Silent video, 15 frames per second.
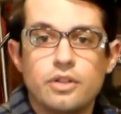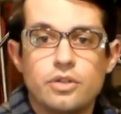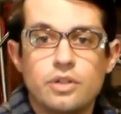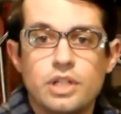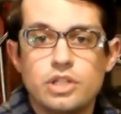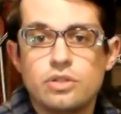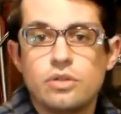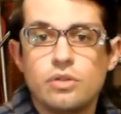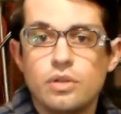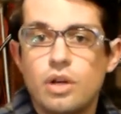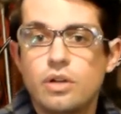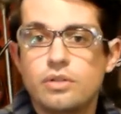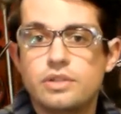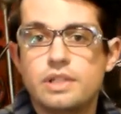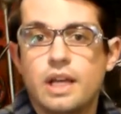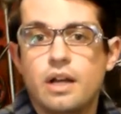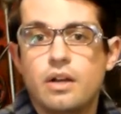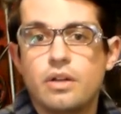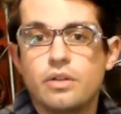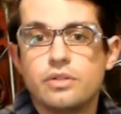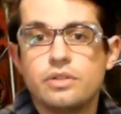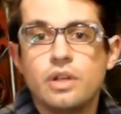traditional load
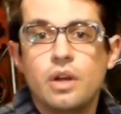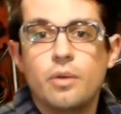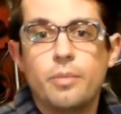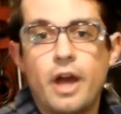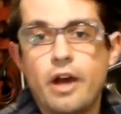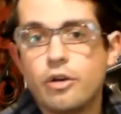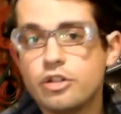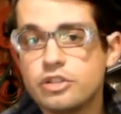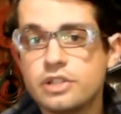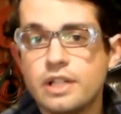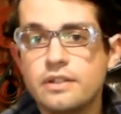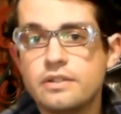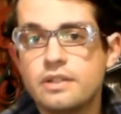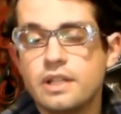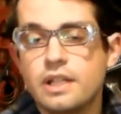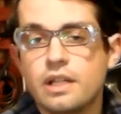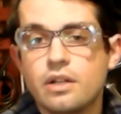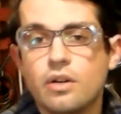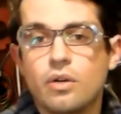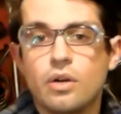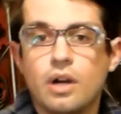cells, power sensing,